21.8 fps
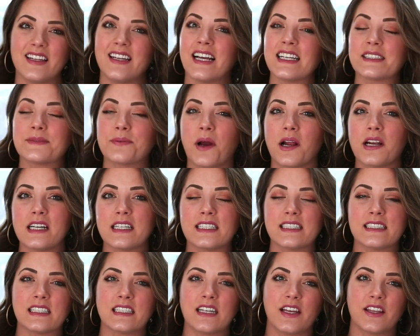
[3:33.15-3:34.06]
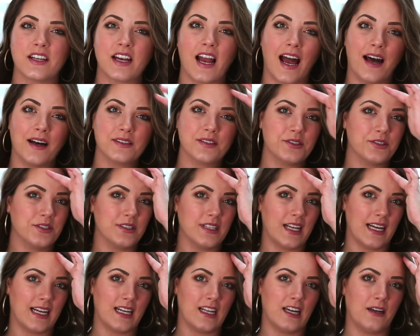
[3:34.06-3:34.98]
The next product is another
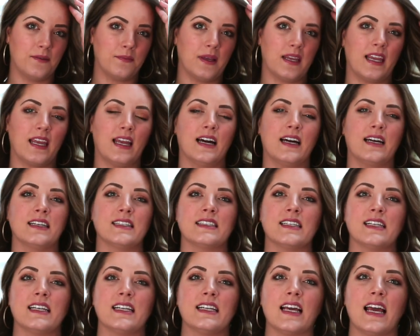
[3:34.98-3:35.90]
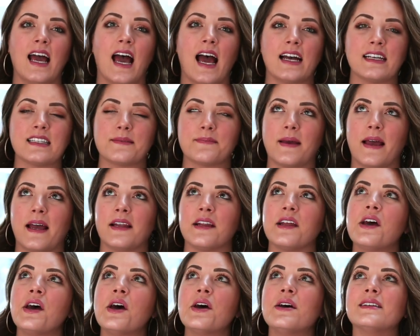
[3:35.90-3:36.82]
household item, and it has
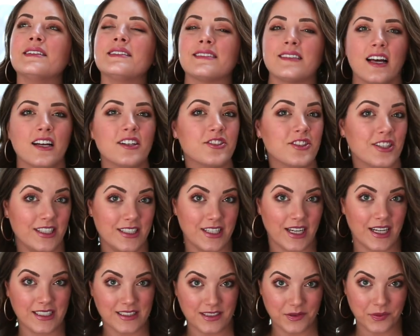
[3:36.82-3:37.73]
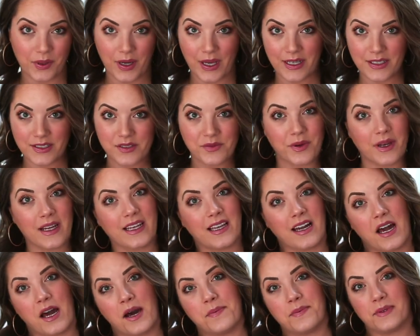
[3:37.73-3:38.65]
been such a nice way to
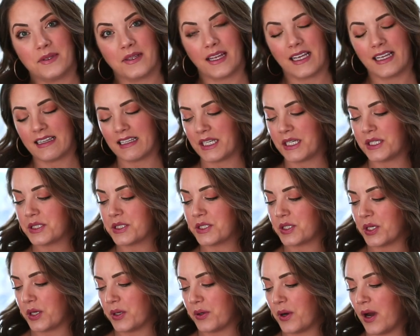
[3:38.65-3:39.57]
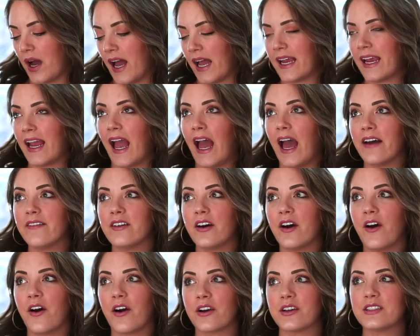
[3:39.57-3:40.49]
wake up lately. So I have
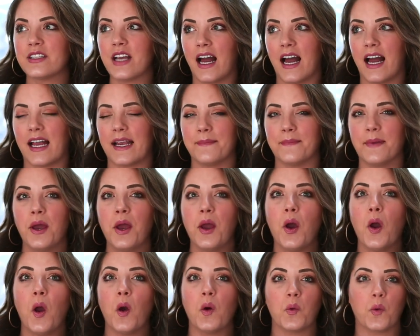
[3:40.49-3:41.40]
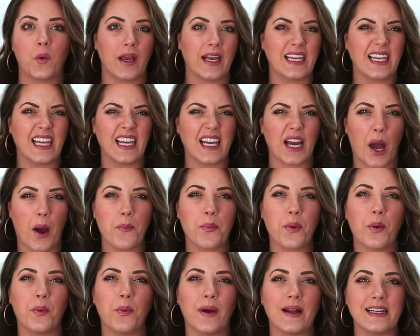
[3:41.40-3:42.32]
a hard time waking
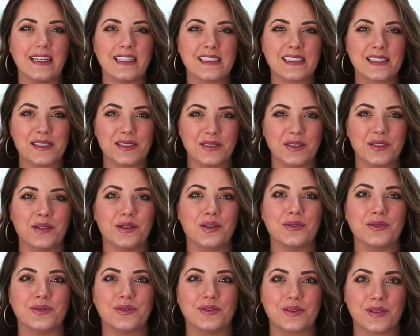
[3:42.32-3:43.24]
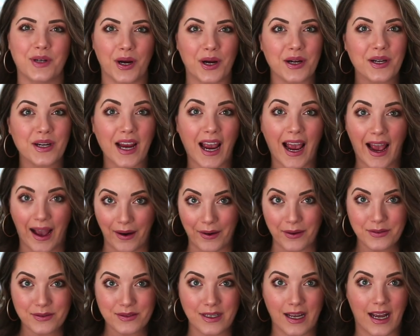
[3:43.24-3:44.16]
up when it's still dark
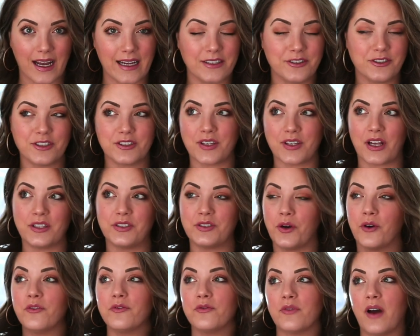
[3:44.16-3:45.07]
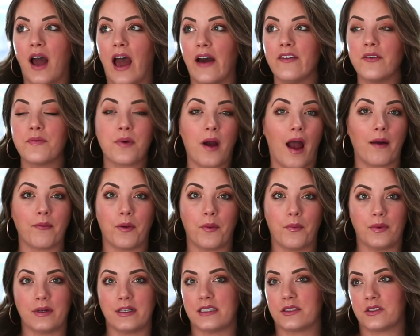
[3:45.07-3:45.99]
out. I don't have a
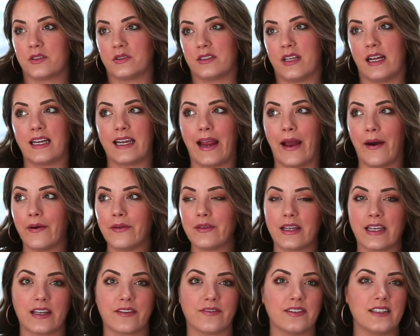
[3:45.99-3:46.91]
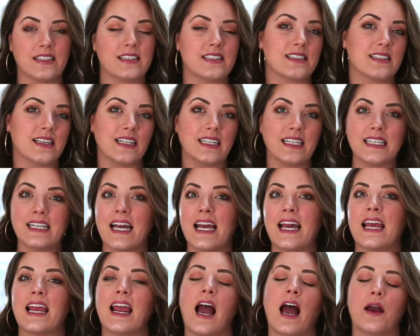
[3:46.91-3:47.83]
problem when it's sunny out. Like, if it's a sunny
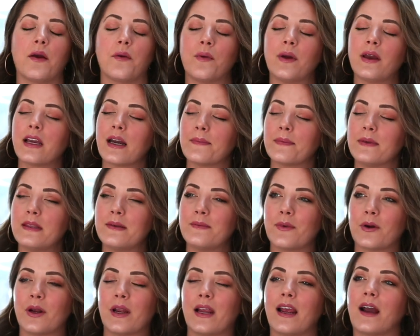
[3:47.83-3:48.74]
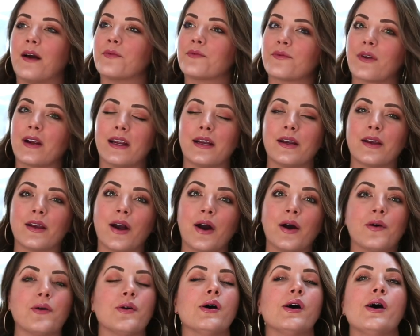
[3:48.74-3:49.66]
day, I wake up in the morning, I'm ready to
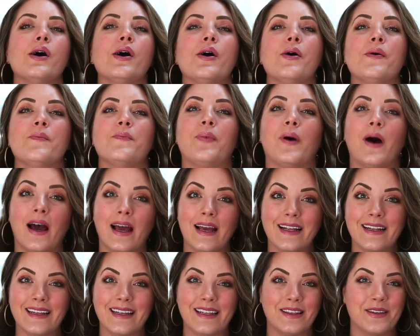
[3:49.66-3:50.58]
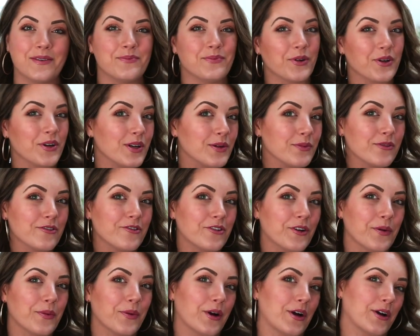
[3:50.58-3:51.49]
go. But in the morning
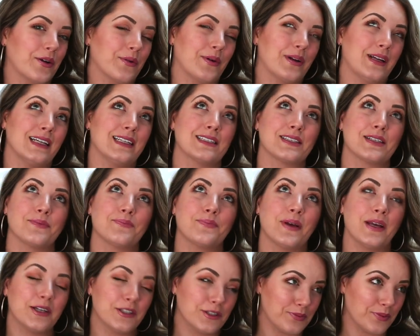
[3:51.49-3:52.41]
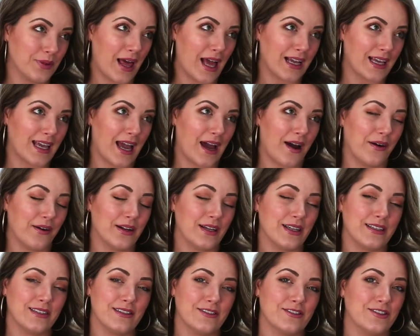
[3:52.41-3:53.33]
before work, when it's pitch black out,
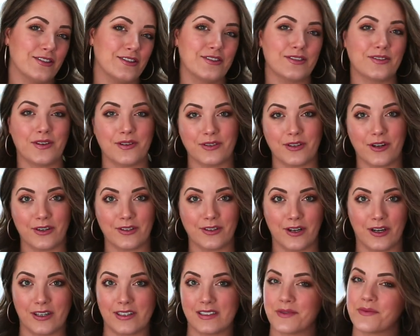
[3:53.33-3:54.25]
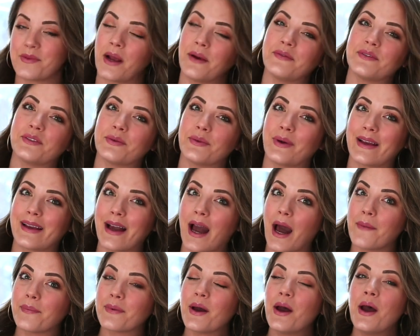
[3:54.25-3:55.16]
it is just so darn hard sometimes to wake
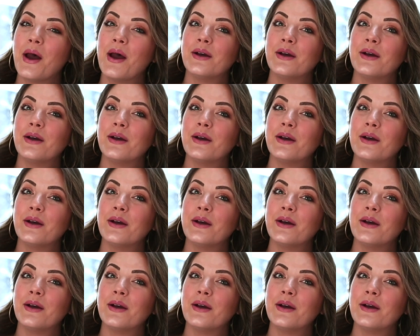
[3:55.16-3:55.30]
up.